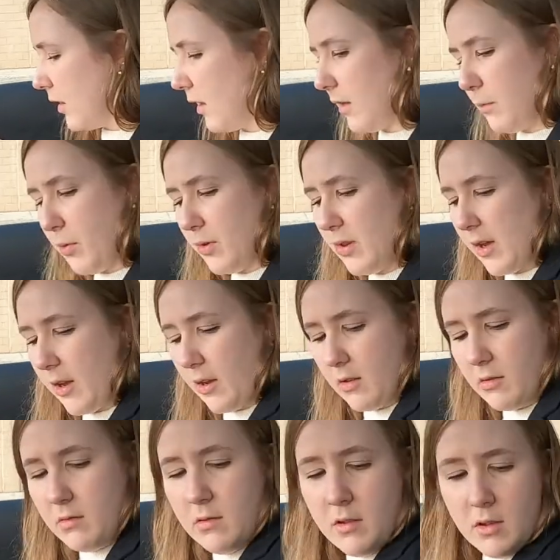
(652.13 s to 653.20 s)
Yeah, they put like a
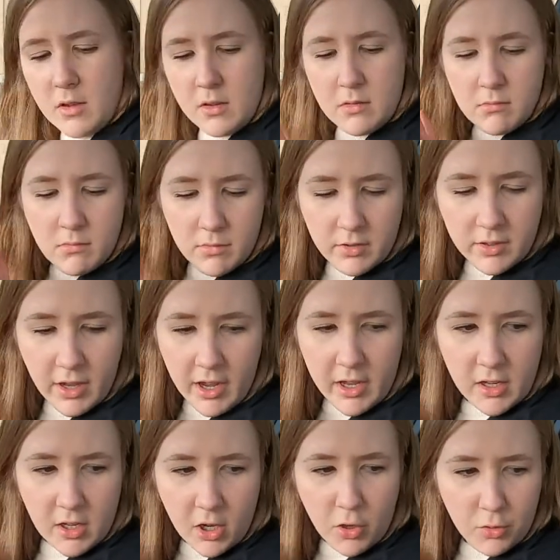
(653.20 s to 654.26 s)

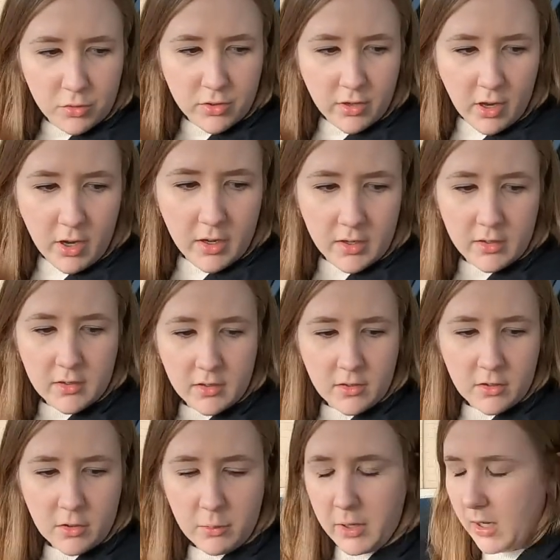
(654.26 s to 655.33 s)
dye coat on it
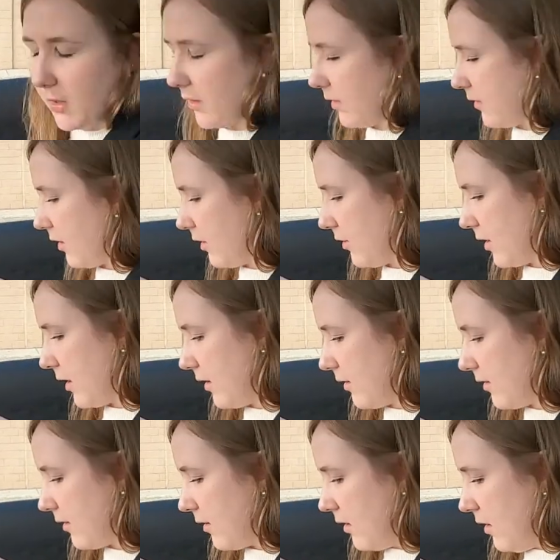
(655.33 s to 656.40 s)
to make it this color, I
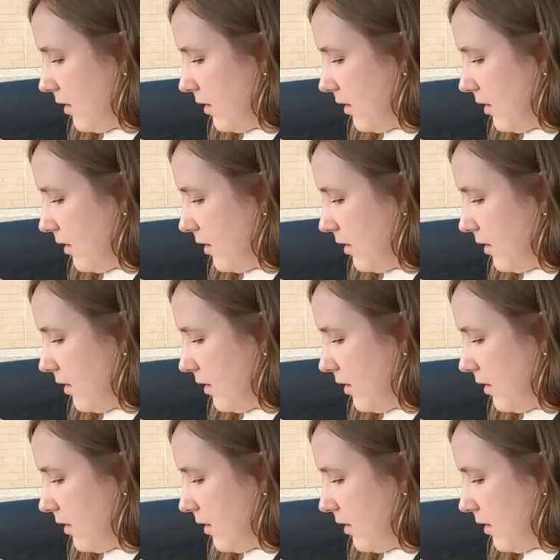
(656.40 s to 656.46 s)
guess.